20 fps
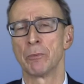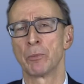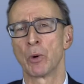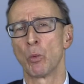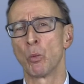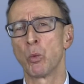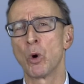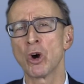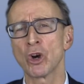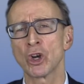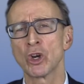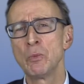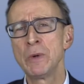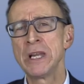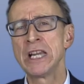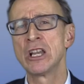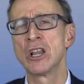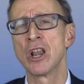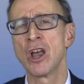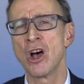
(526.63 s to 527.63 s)
But what can we
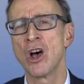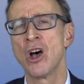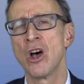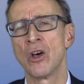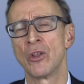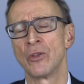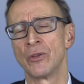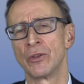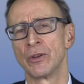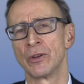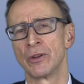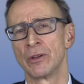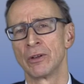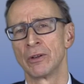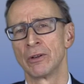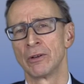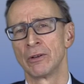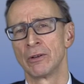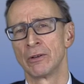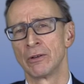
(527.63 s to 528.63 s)
learn
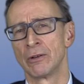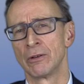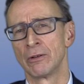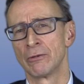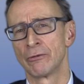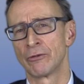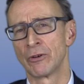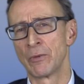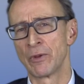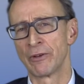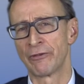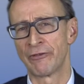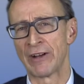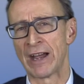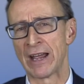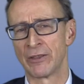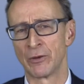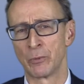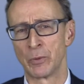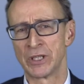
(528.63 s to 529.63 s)
from the
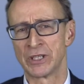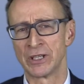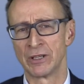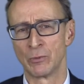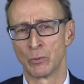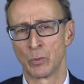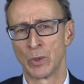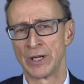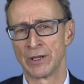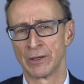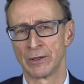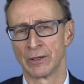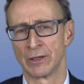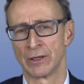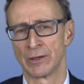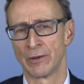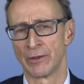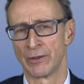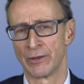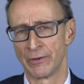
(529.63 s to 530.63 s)
fact that we didn't win
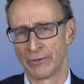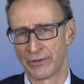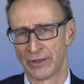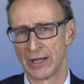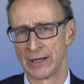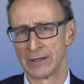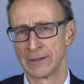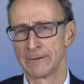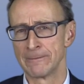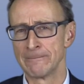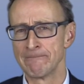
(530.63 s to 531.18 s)
the thing?